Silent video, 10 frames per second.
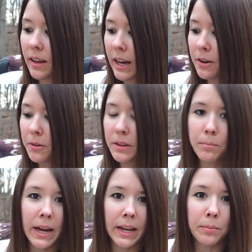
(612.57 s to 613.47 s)
I don't really
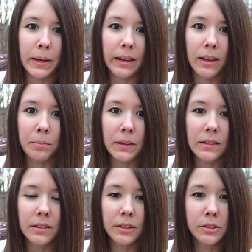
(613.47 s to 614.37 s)
mind picking up
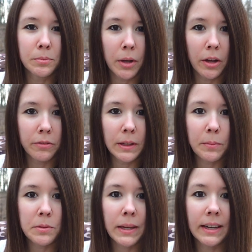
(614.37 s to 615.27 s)
these little small
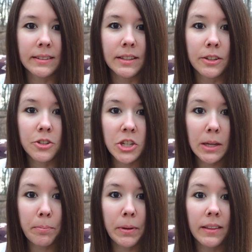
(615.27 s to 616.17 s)
flips because they're
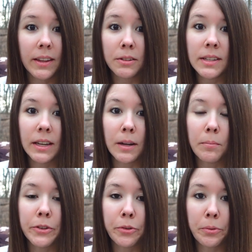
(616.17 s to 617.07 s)
cheap, they don't take up
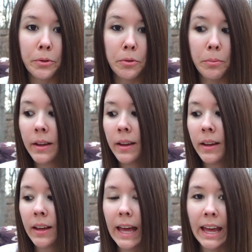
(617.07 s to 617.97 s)
much room,
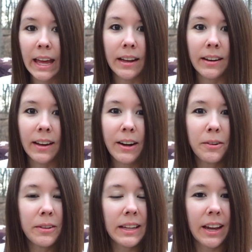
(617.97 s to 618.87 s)
and I
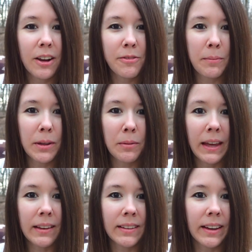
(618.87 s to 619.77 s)
don't really care if I'm gonna
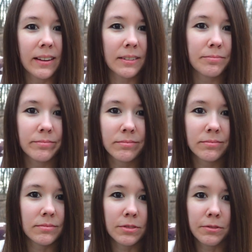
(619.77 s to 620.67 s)
make like
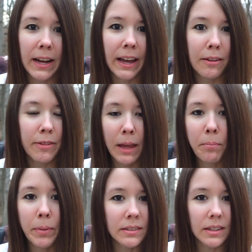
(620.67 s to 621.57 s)
$5,
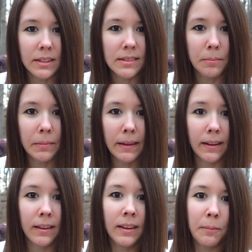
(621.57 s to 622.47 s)
$8 on
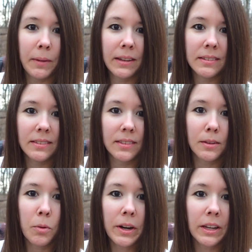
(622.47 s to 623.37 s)
something because
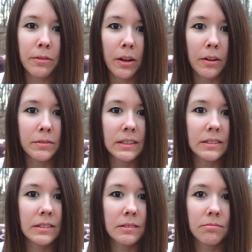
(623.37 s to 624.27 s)
the work involved
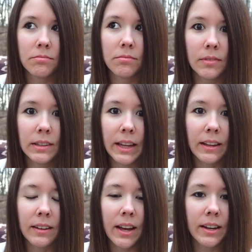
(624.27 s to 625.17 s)
is
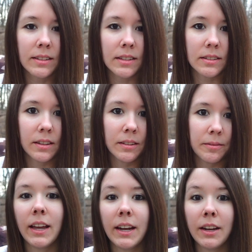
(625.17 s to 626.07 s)
like non-existent.
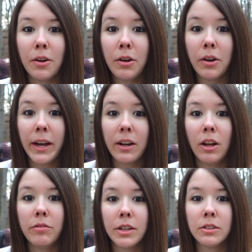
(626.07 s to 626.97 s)
And I know a great
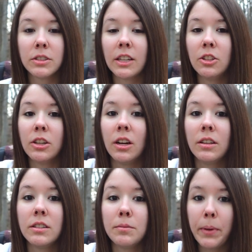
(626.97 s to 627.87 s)
haul video is like, look at all
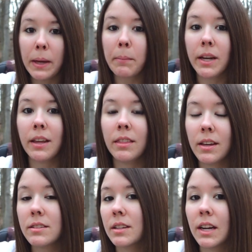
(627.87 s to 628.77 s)
these big money
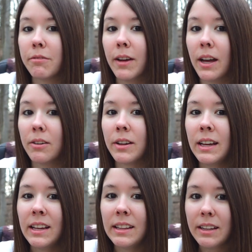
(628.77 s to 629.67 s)
things that I found.
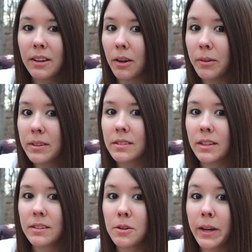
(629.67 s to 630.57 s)
Like, no, it's
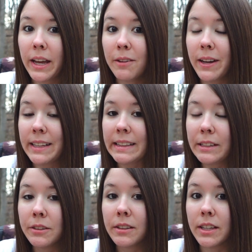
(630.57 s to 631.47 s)
okay to find
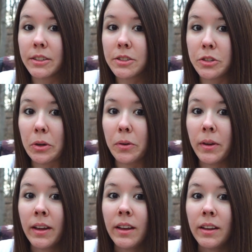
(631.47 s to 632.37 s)
little things too.
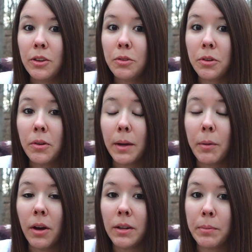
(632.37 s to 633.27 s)
You know, I'm
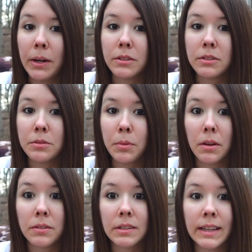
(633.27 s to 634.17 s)
all about the
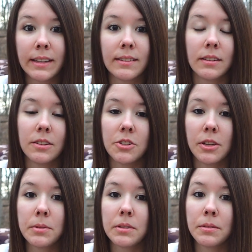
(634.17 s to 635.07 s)
smalls, the lights, and the
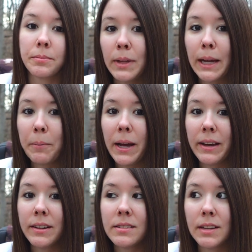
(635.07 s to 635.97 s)
cheaps. Like, I'm not
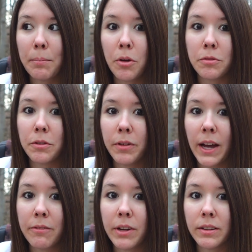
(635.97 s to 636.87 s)
gonna step over
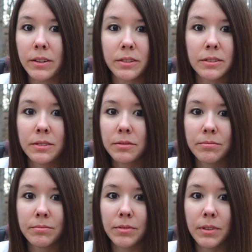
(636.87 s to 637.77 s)
$5.
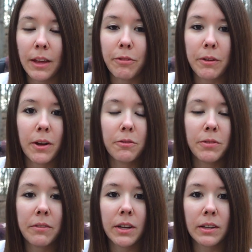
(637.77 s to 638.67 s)
If I found
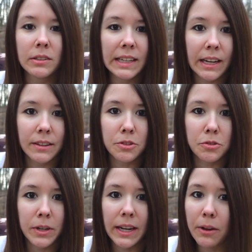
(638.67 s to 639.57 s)
$5 laying on the
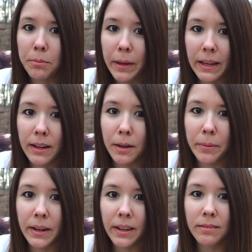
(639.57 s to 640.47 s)
street, I would pick it up,
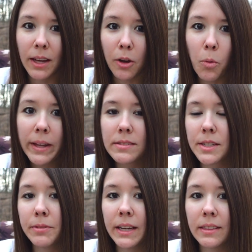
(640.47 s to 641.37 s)
and I equate
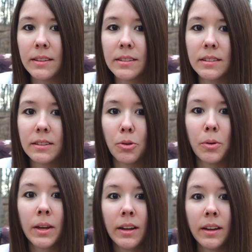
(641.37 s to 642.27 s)
stuff like this
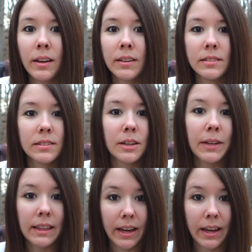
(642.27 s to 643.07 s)
to stuff like